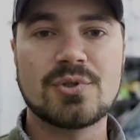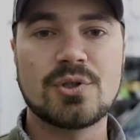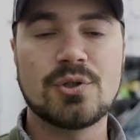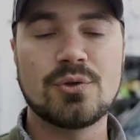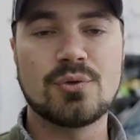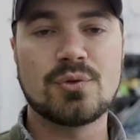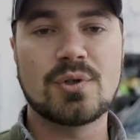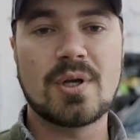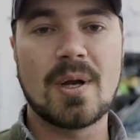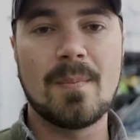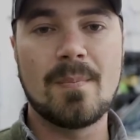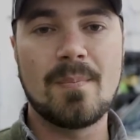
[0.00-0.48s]

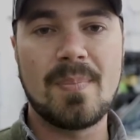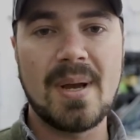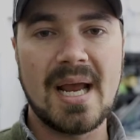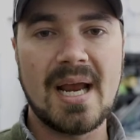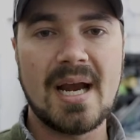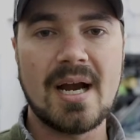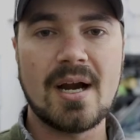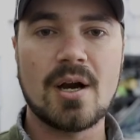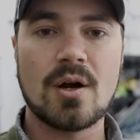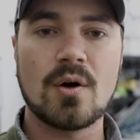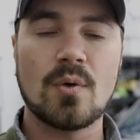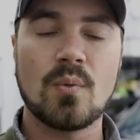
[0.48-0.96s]
to
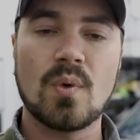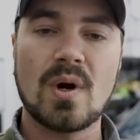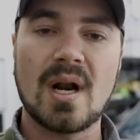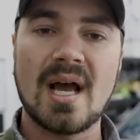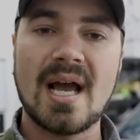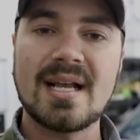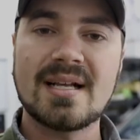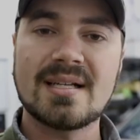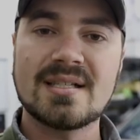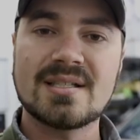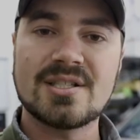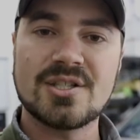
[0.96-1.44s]
compare what
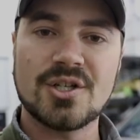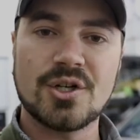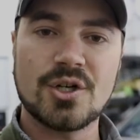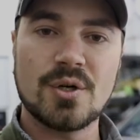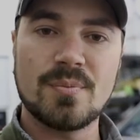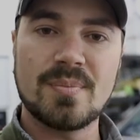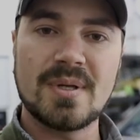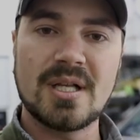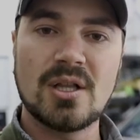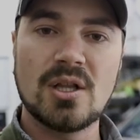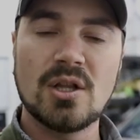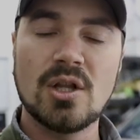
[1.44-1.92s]
I consider
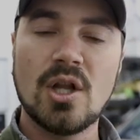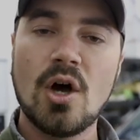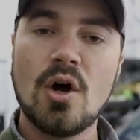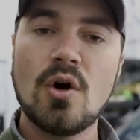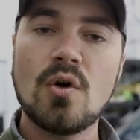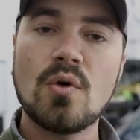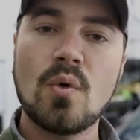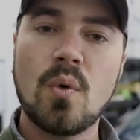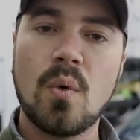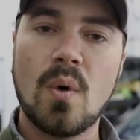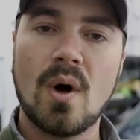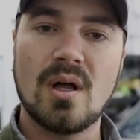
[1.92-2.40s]
to be
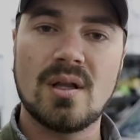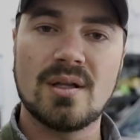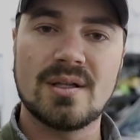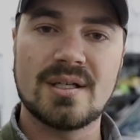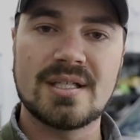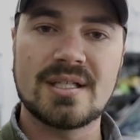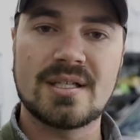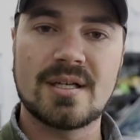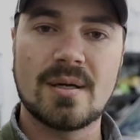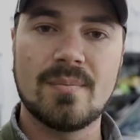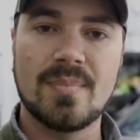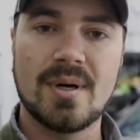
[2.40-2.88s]
low
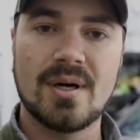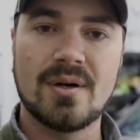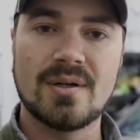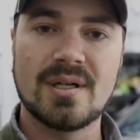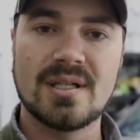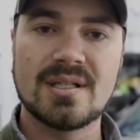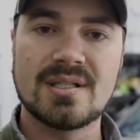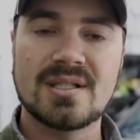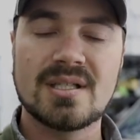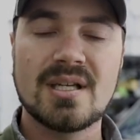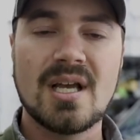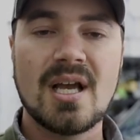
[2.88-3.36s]
quality
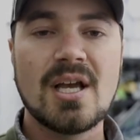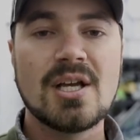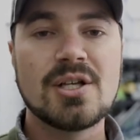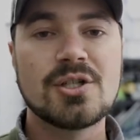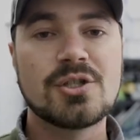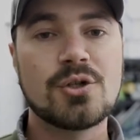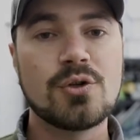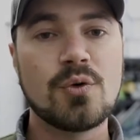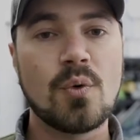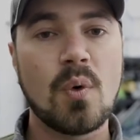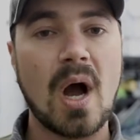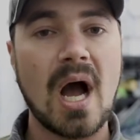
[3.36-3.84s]
components
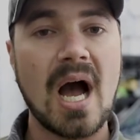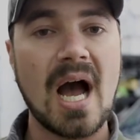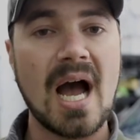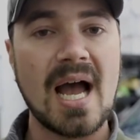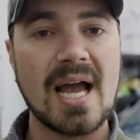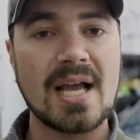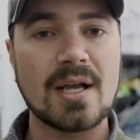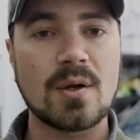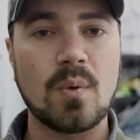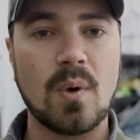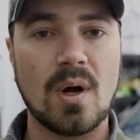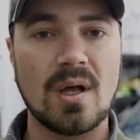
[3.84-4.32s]
to
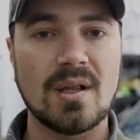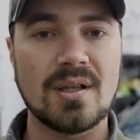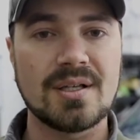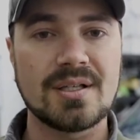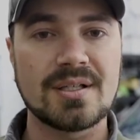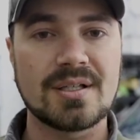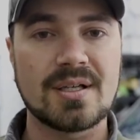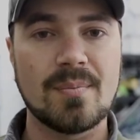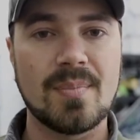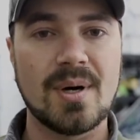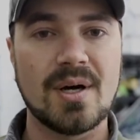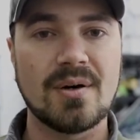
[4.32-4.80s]
high
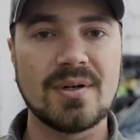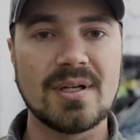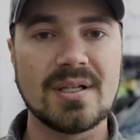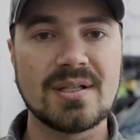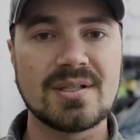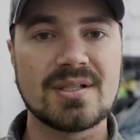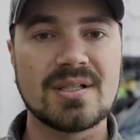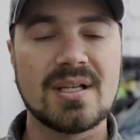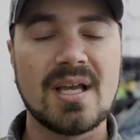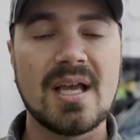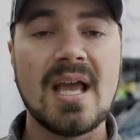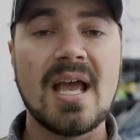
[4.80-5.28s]
quality
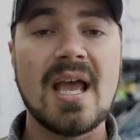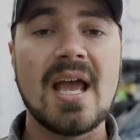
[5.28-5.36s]
components.